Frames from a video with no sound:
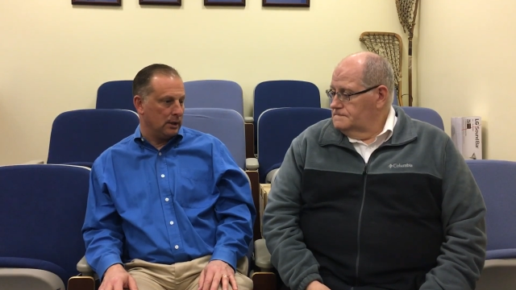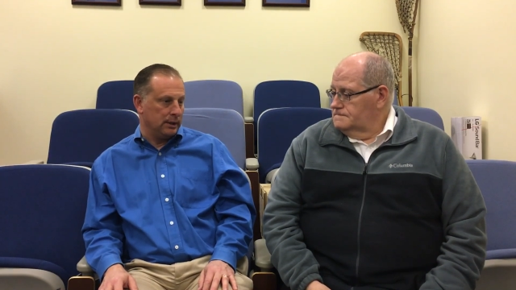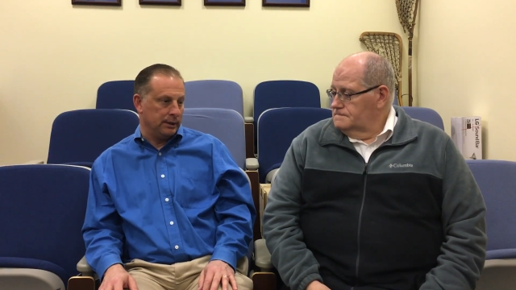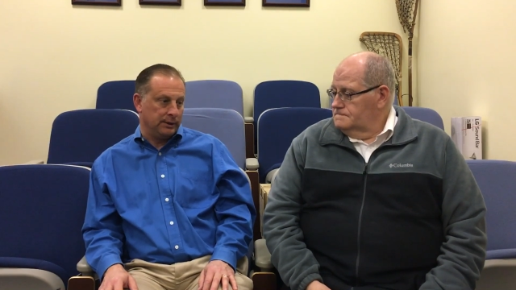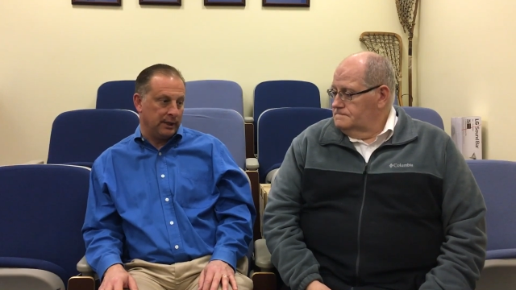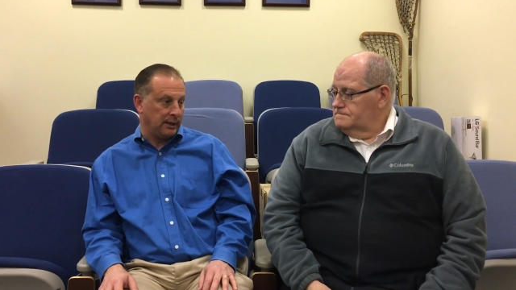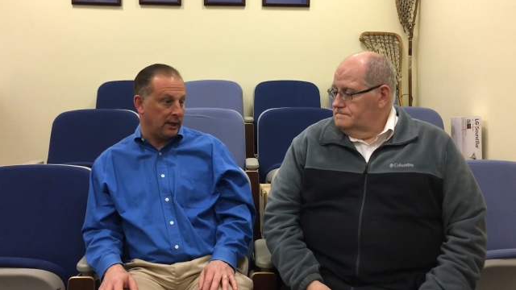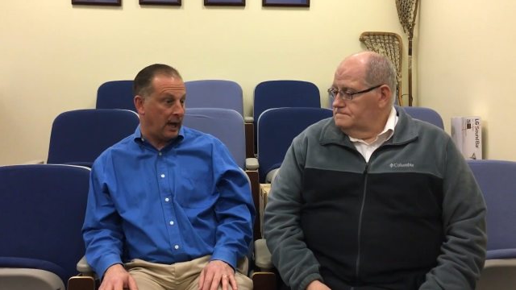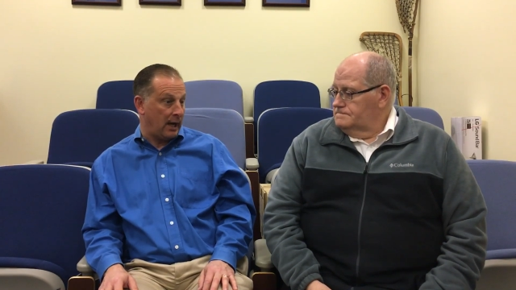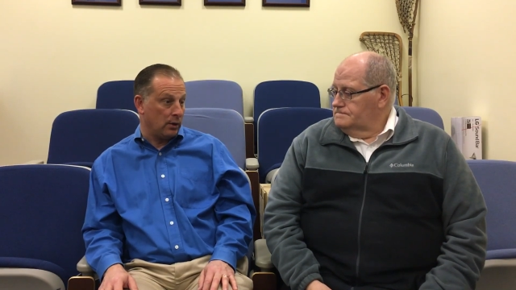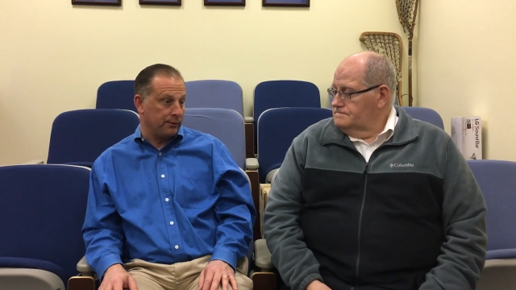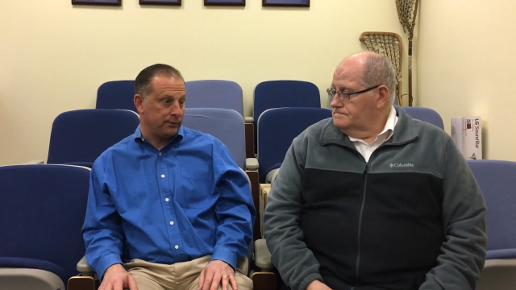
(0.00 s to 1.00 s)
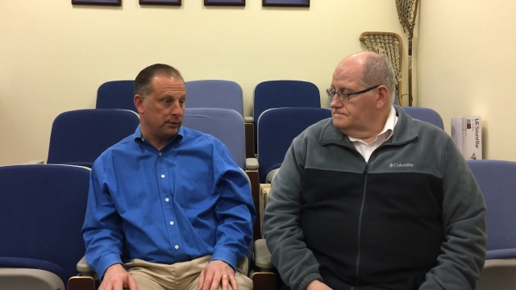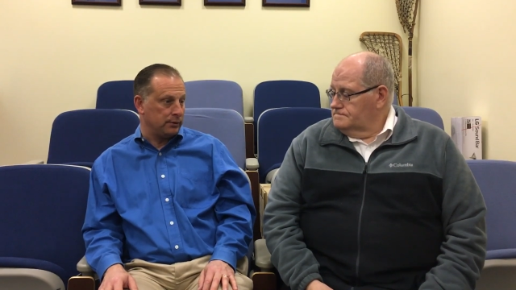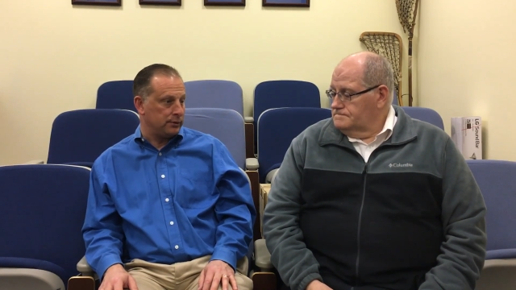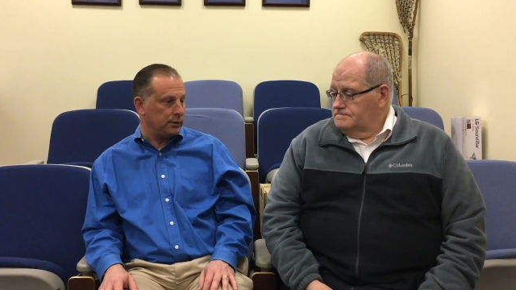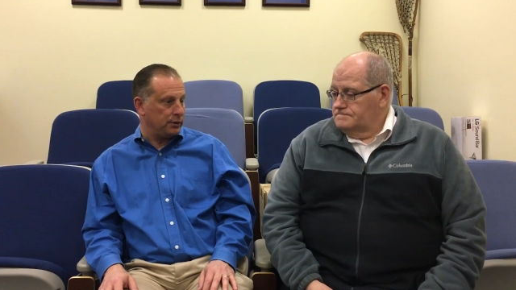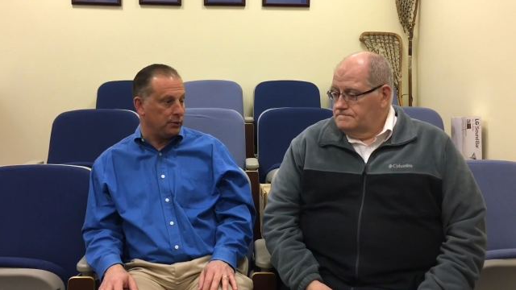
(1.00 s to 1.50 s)
Speaker 1: you uh, take your hat off to,
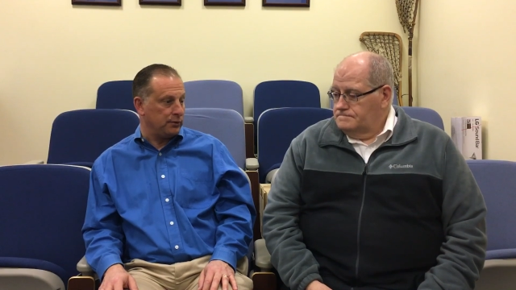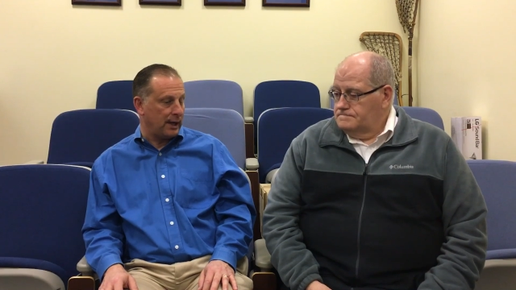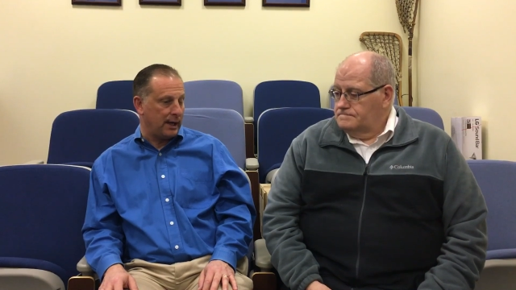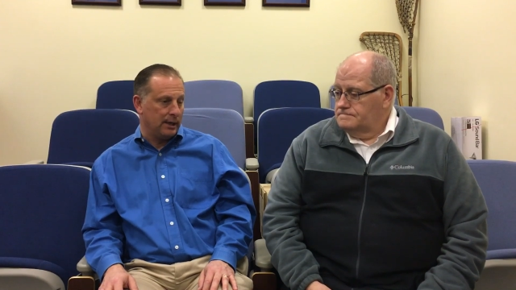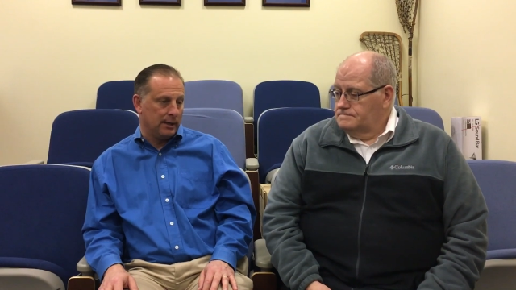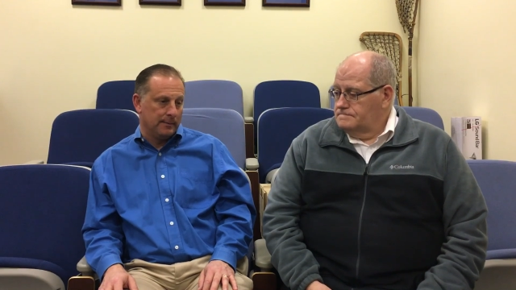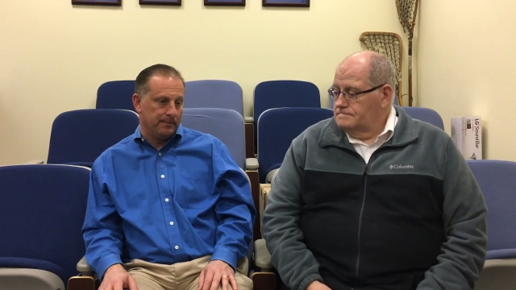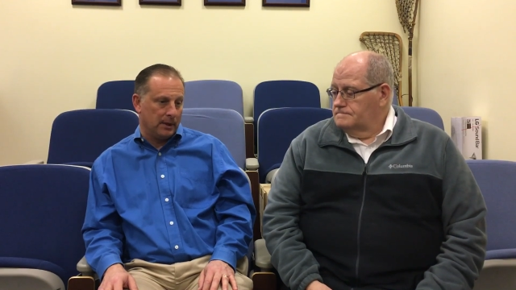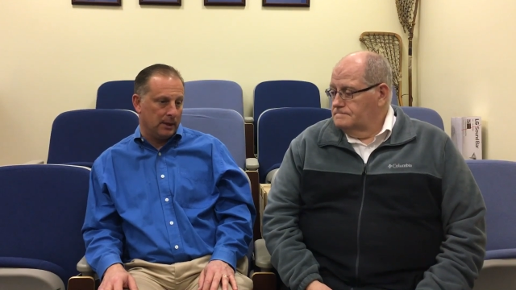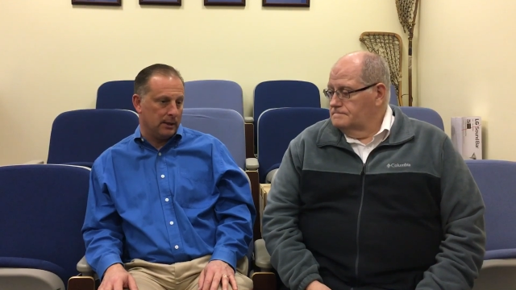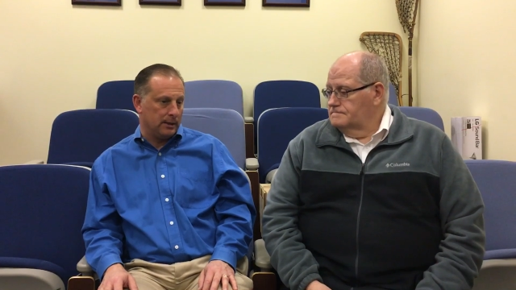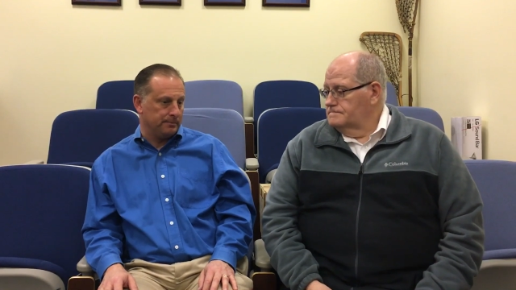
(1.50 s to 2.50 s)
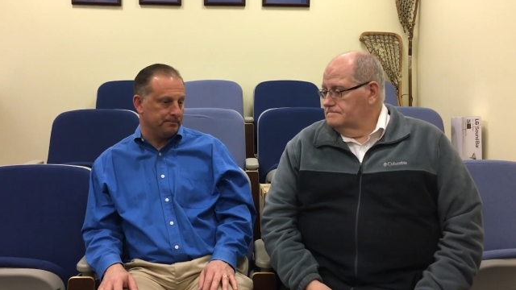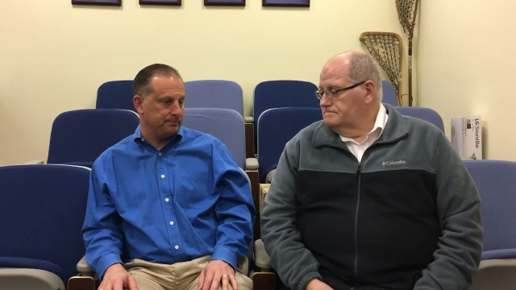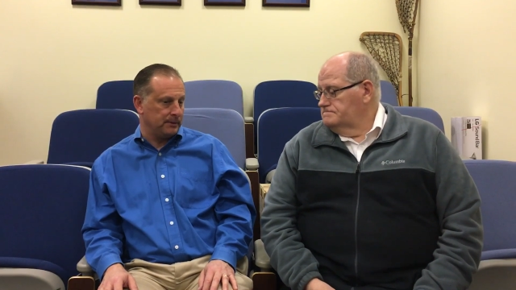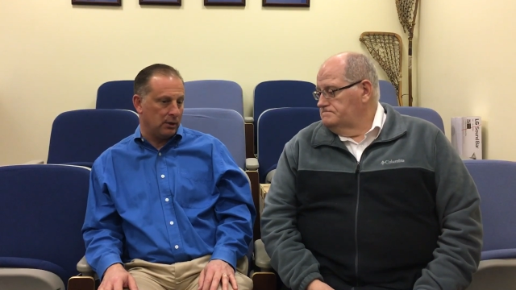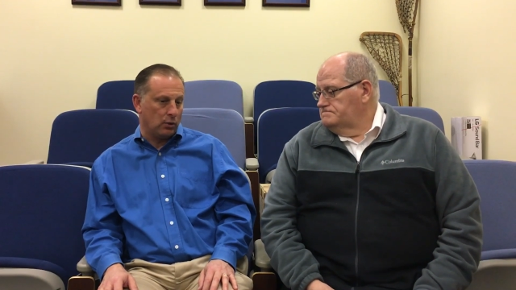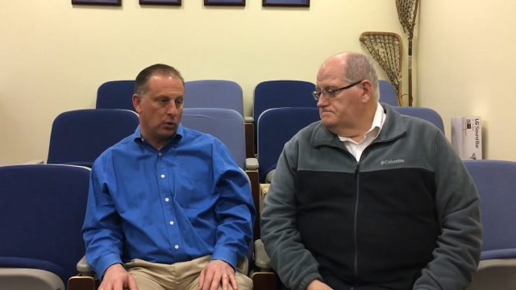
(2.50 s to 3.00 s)
to Utah. Um,
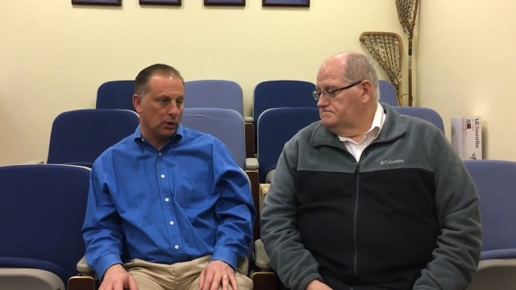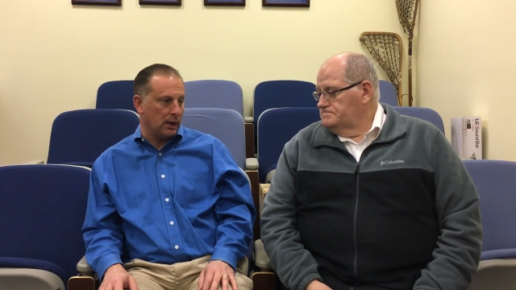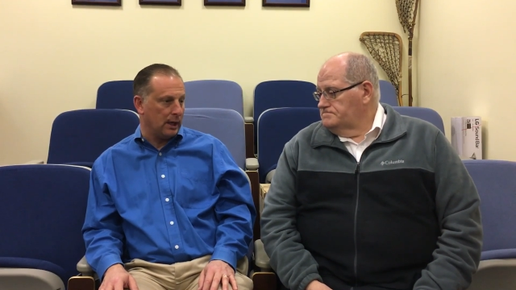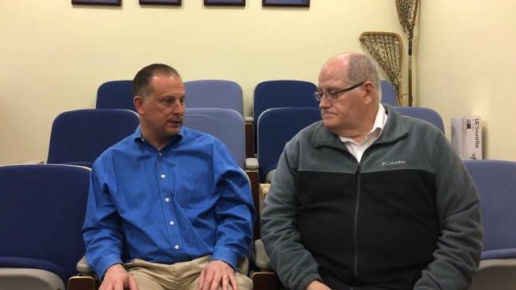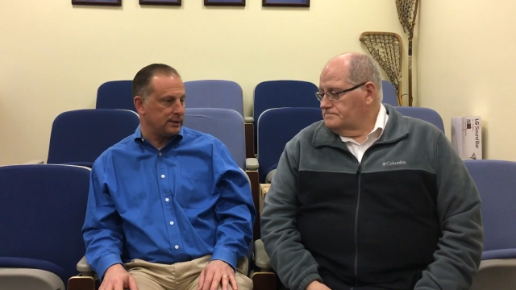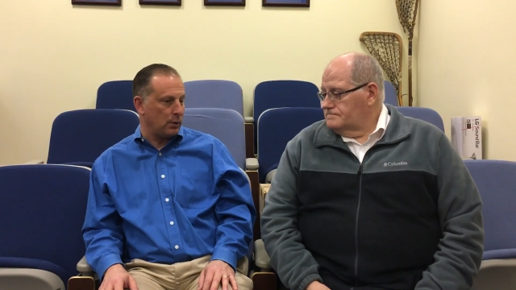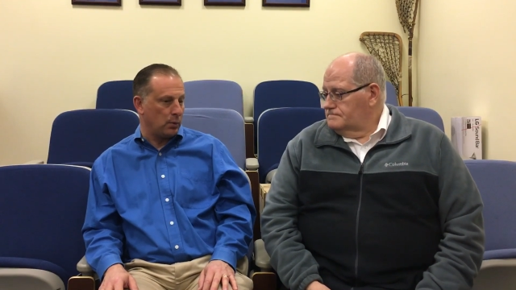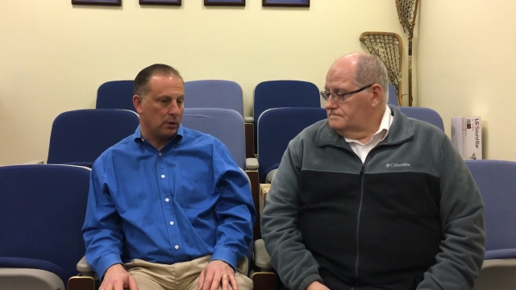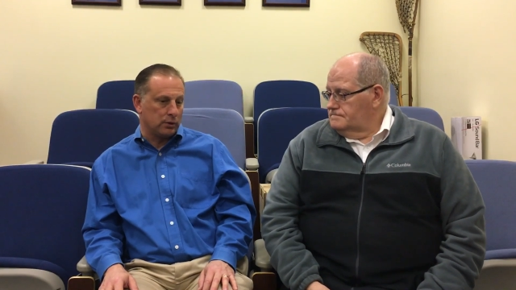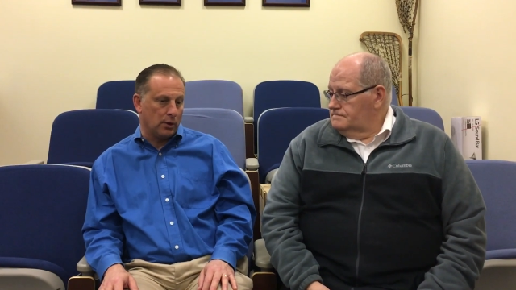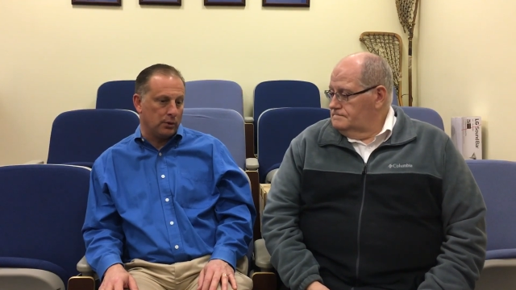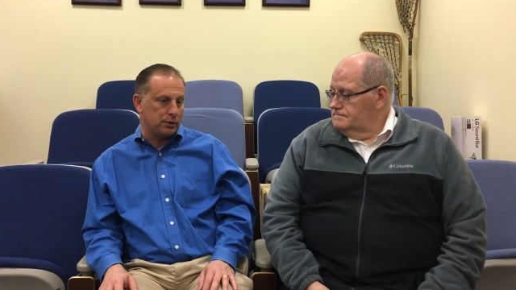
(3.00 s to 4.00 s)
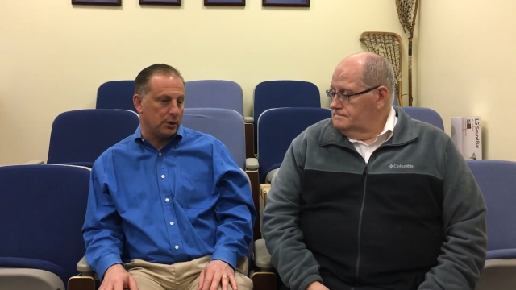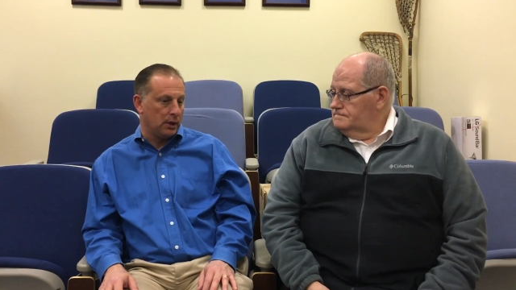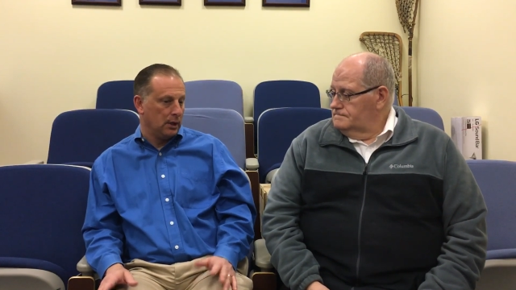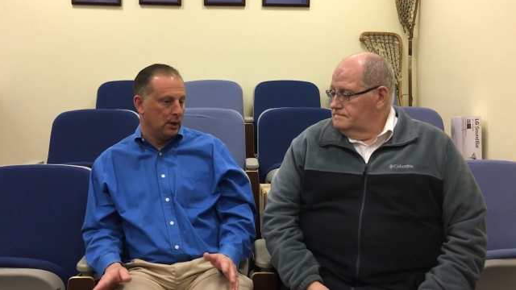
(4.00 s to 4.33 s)
they're organized. They're well coached.